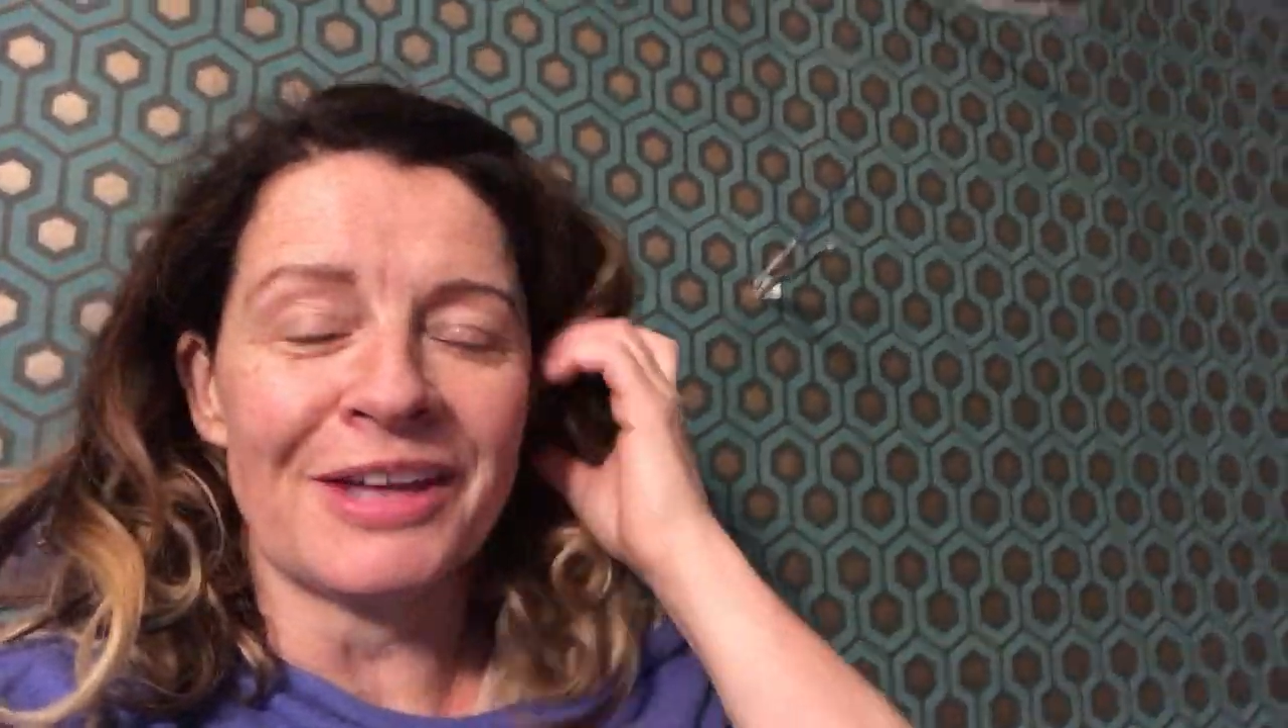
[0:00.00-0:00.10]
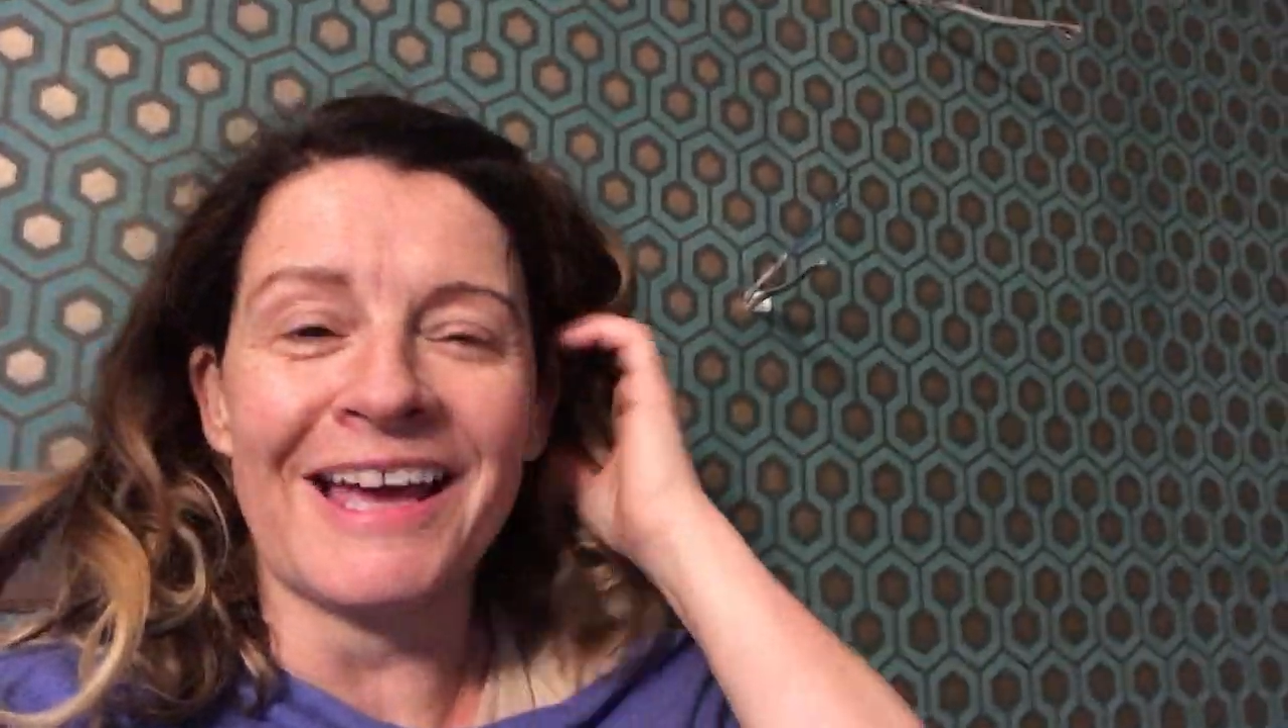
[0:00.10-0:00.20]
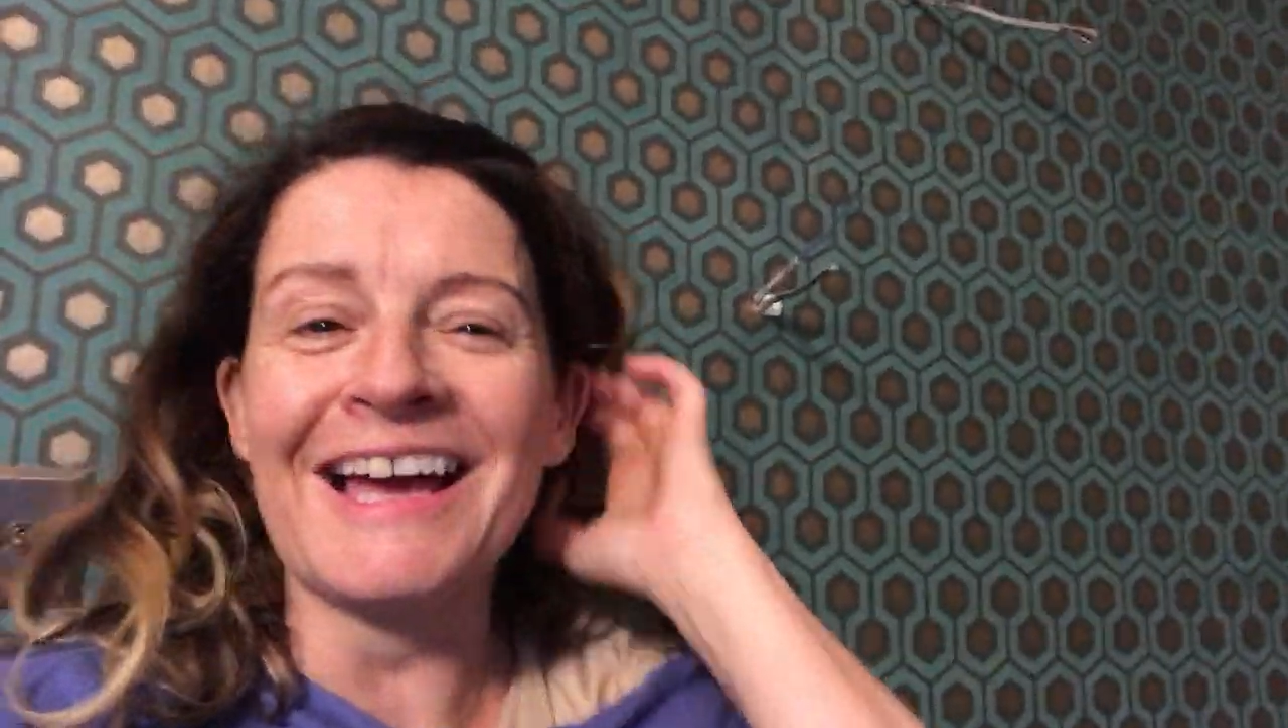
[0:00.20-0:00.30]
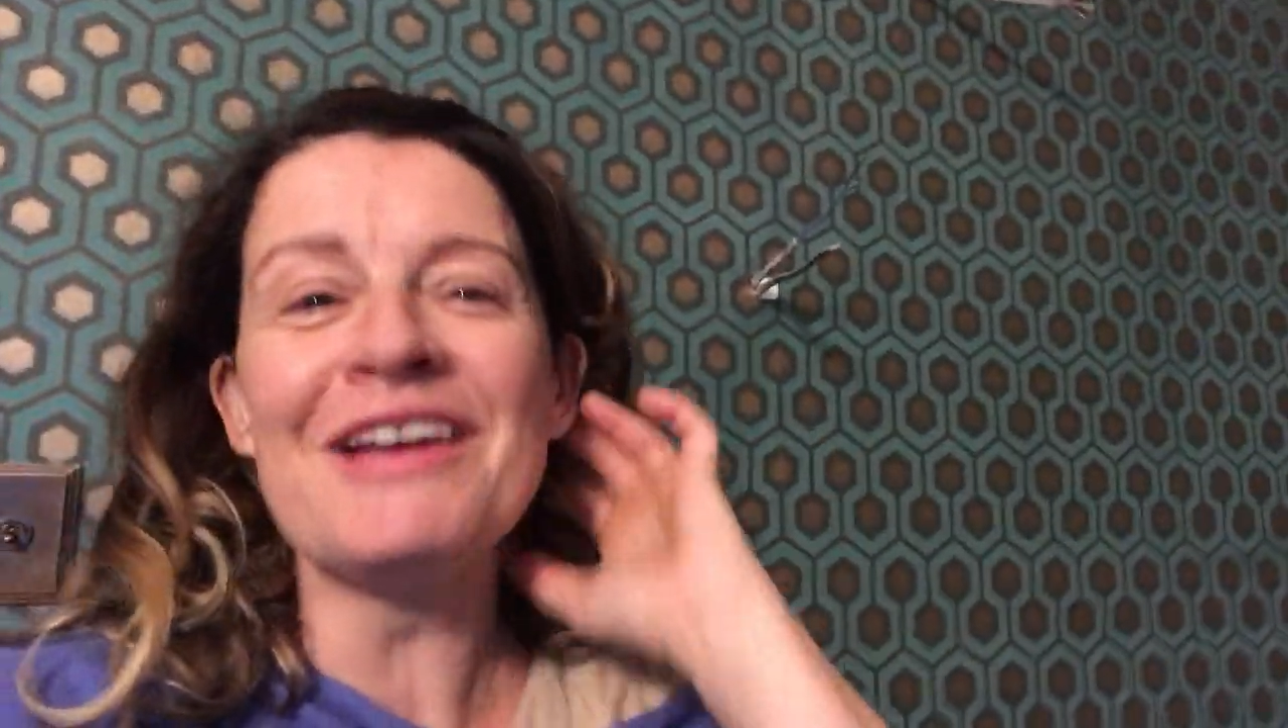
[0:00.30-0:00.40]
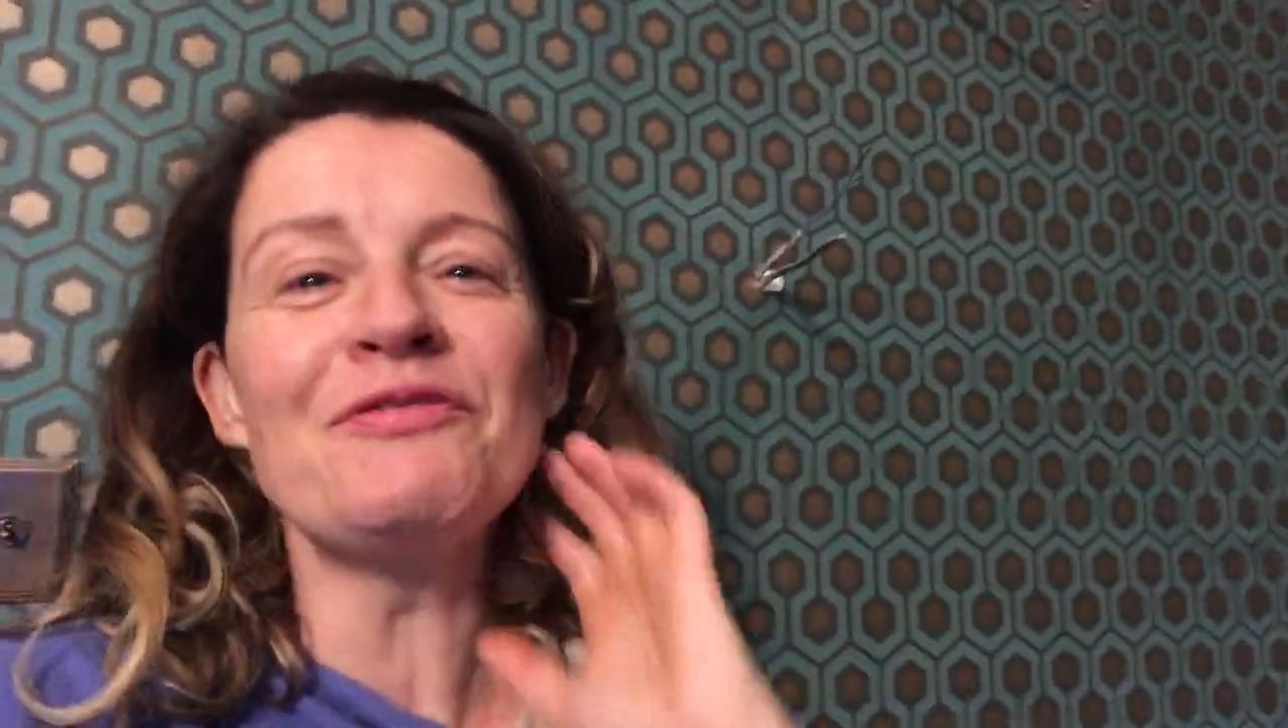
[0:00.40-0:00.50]

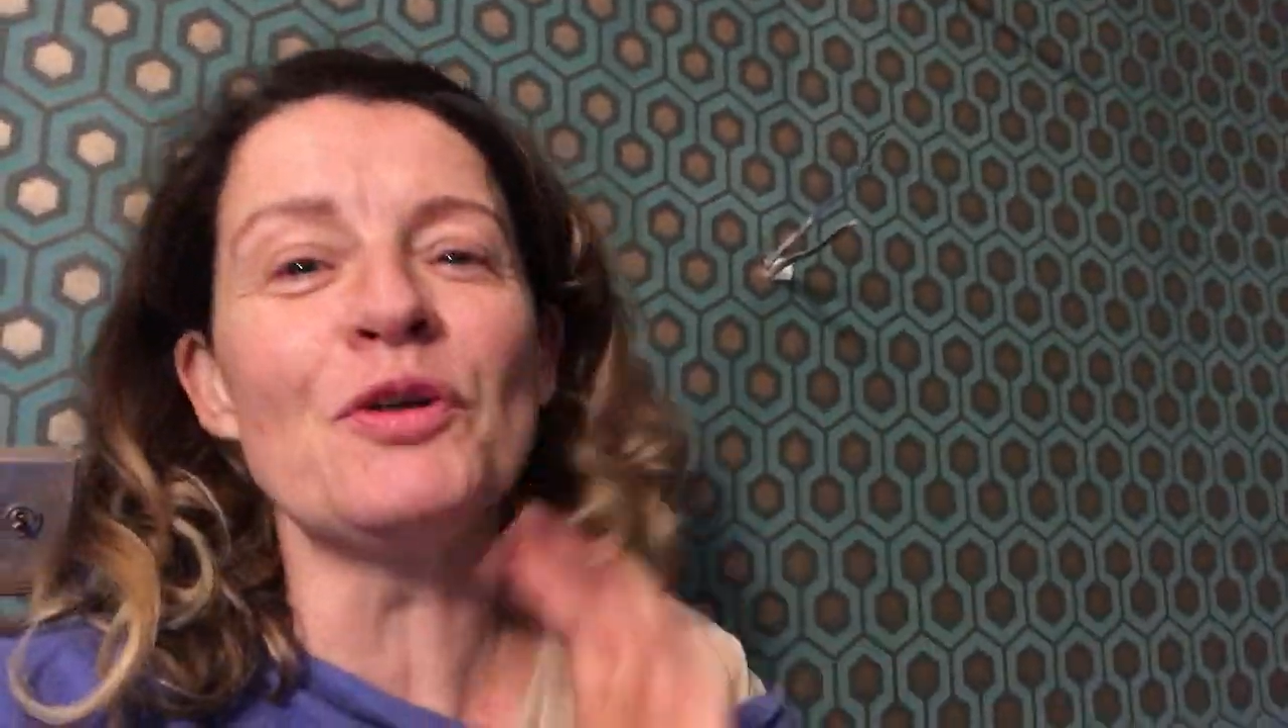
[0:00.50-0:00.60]
if